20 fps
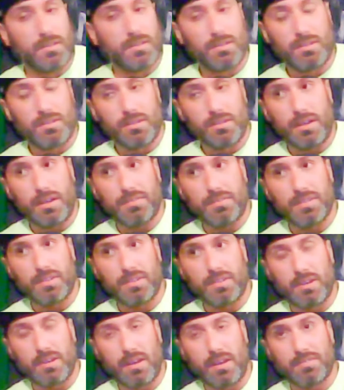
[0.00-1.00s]
you have
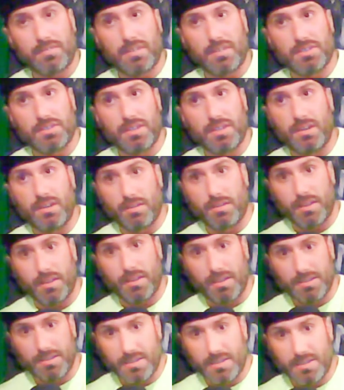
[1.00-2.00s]
to understand all the
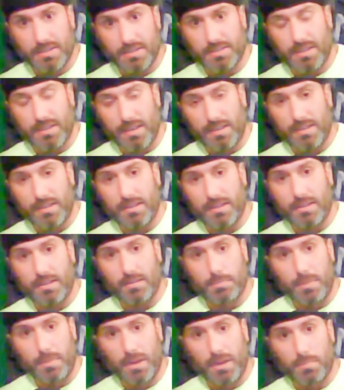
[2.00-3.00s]
instincts and then
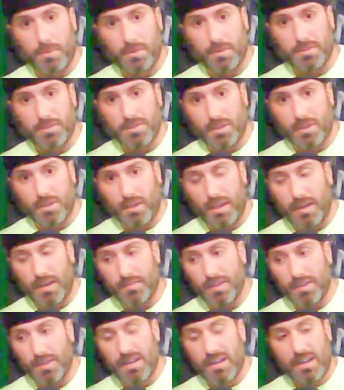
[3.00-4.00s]
my approach to
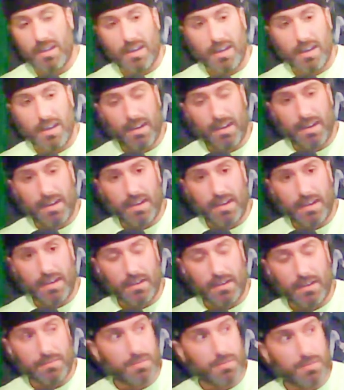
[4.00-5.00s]
life. I
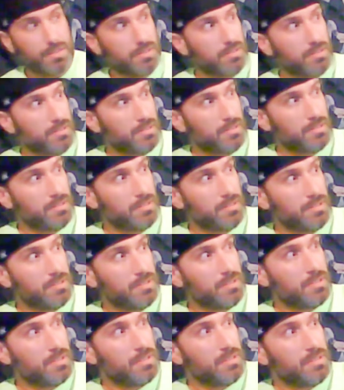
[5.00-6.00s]
have
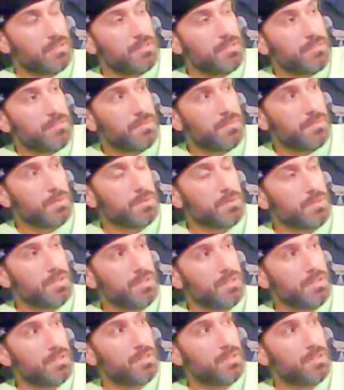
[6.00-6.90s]
food.